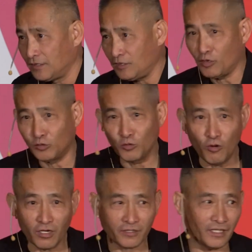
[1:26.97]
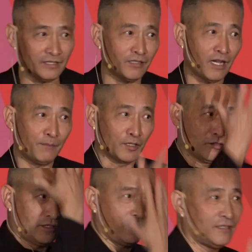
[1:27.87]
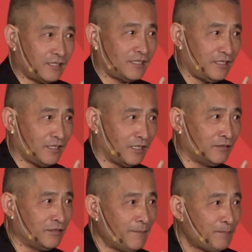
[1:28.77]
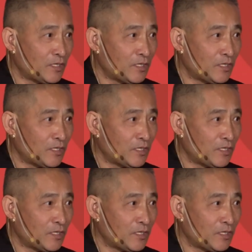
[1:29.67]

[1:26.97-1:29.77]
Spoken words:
then you go to work, you know, I'm a good CEO.